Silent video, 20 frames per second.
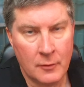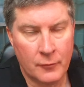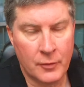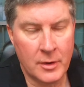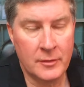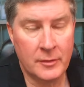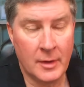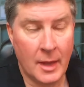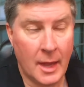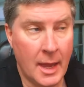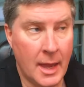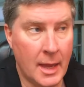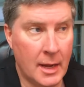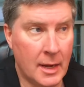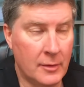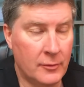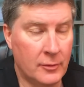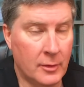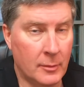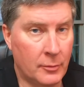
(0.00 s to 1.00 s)
Friends, I had
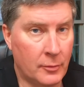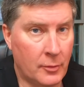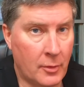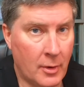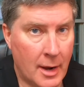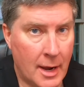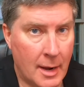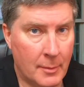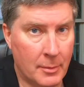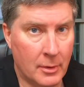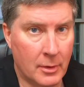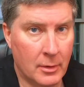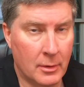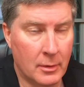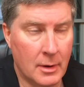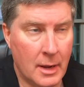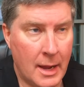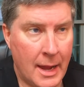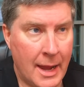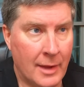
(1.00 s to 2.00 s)
a
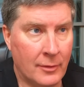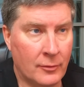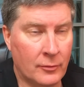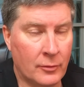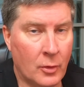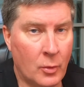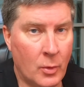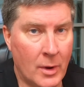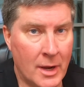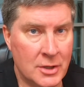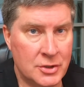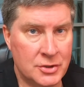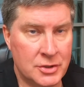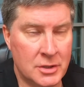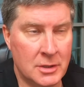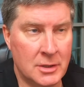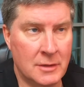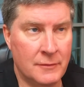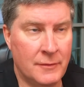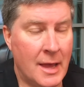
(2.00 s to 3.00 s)
subscriber ask the
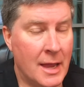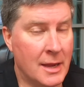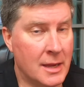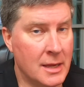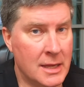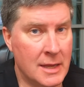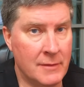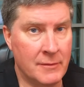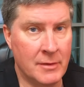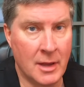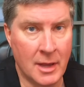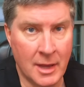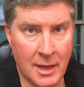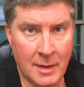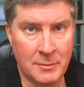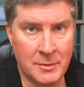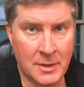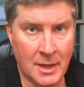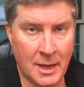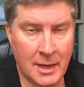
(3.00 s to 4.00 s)
question if I could give an
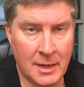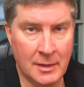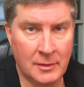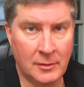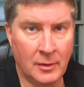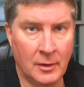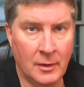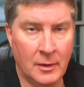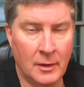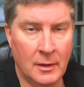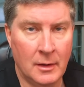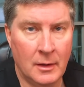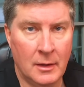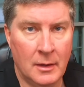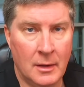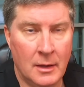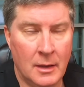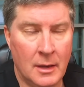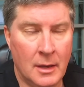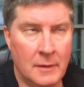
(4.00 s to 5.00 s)
update
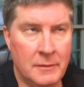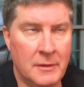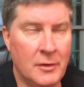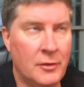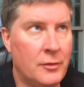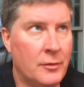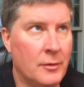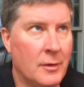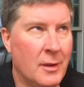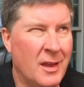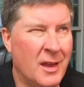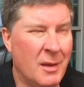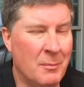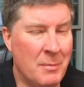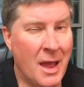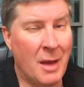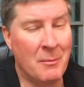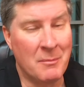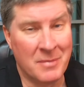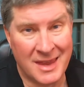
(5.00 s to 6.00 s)
this
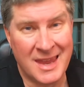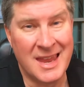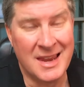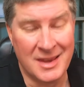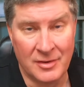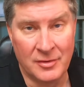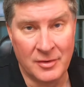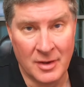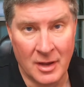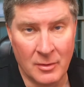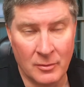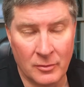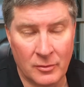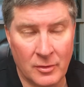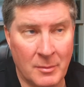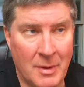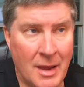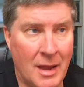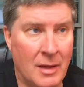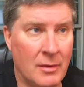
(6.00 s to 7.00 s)
about kidney
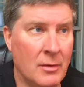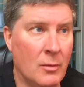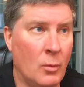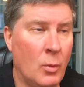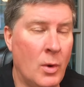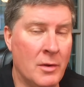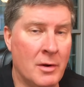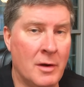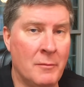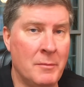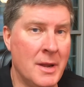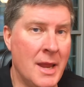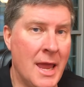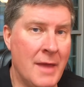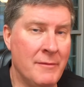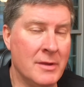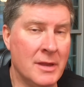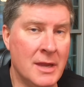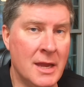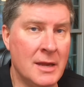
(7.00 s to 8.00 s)
stones, about whether I've been
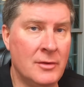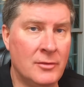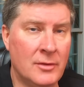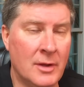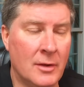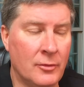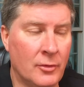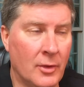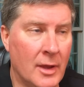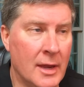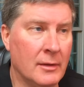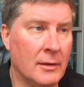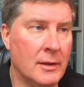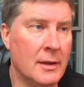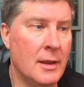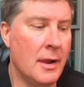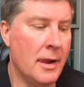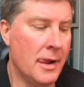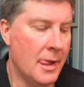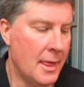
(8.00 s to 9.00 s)
having kidney stones
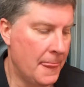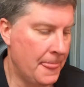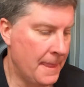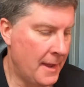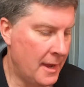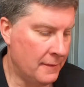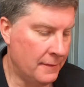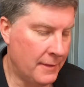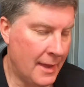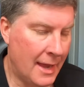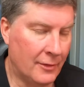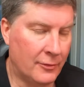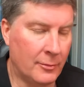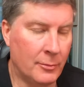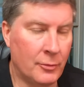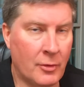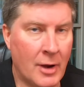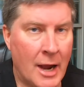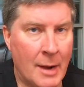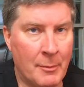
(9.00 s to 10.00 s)
lately. And that
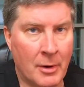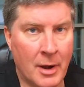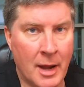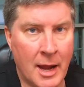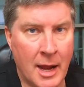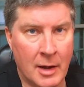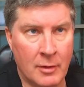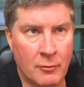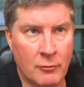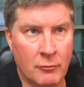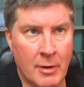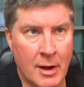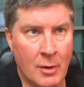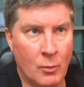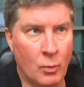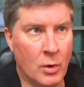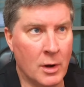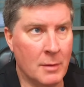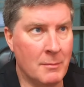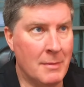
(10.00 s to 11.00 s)
subscriber had
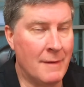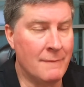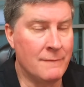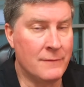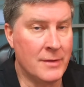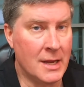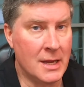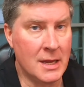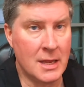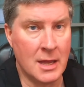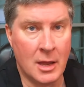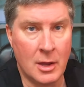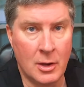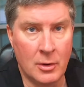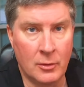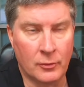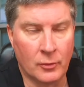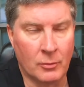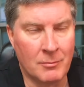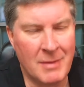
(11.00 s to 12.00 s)
read one of my
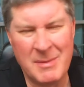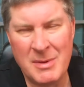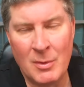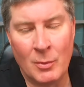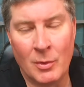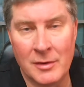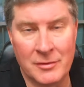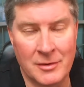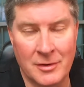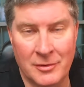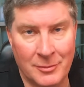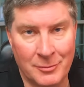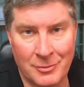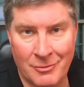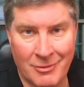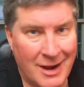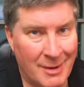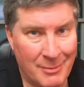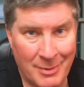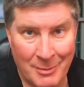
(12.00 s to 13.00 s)
videos, or maybe he wasn't a
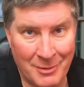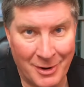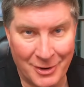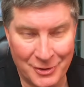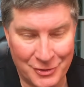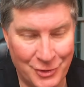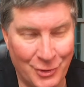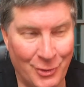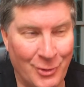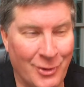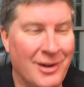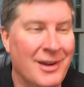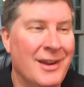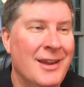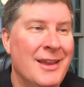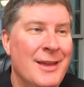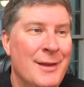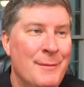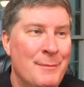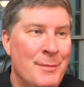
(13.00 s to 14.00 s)
subscriber, I'm not sure,
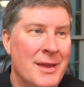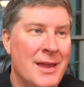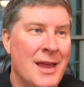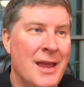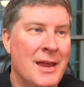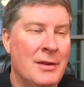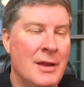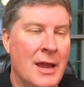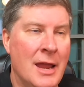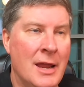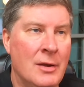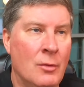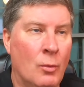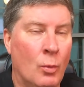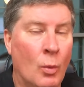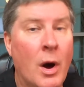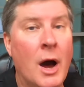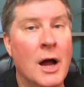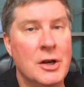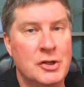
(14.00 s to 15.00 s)
but had
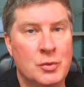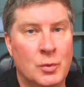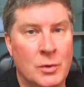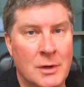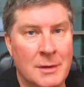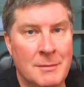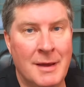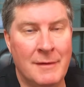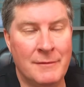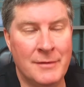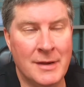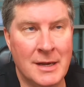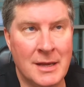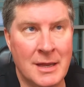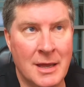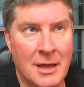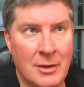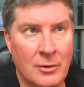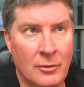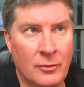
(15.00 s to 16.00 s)
watched one of my
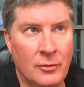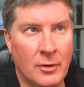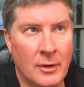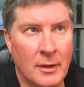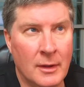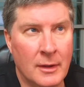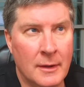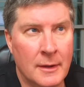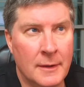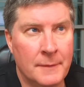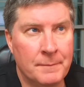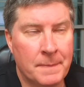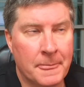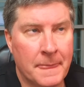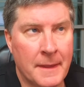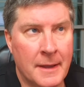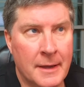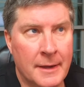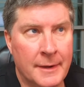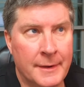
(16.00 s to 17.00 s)
videos
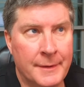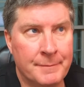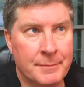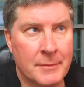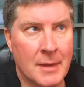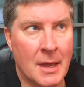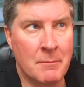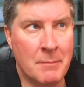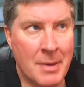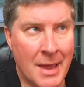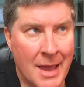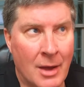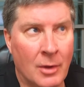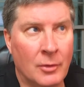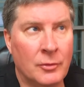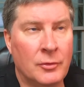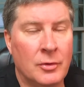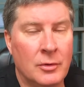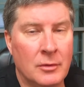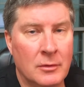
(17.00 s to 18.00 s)

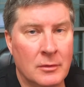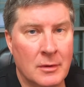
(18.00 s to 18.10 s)
about